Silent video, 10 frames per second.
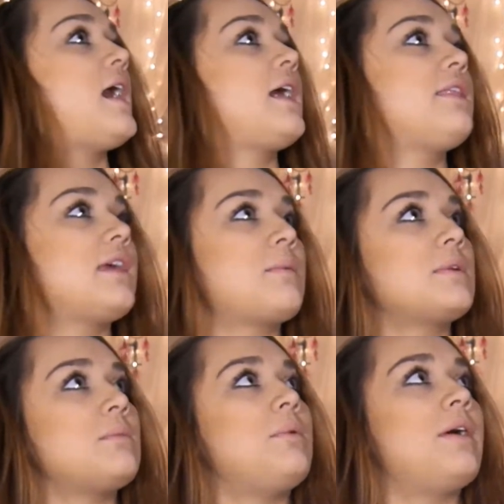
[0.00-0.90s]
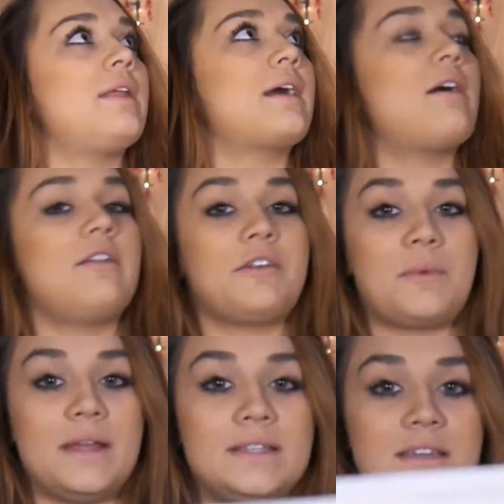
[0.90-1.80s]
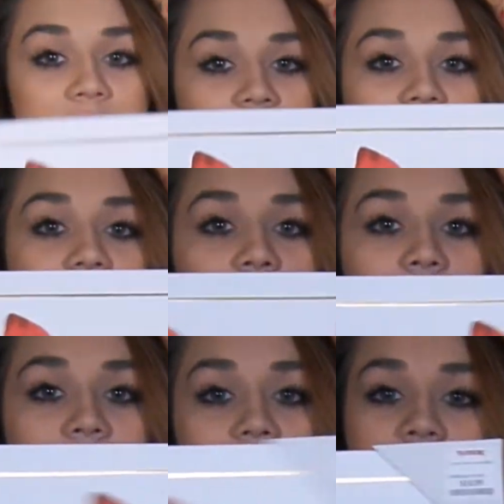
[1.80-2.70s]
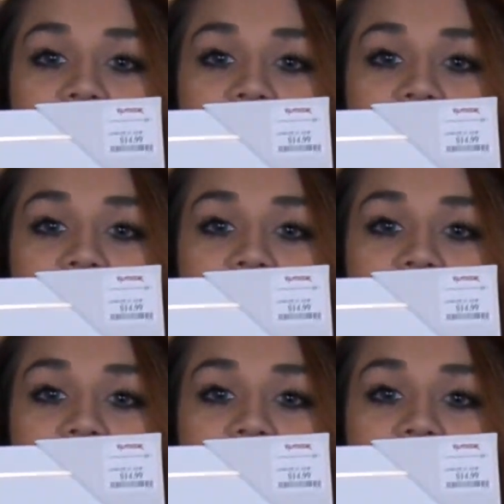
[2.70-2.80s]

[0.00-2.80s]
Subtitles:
I think I'm going to put like under my TV or something.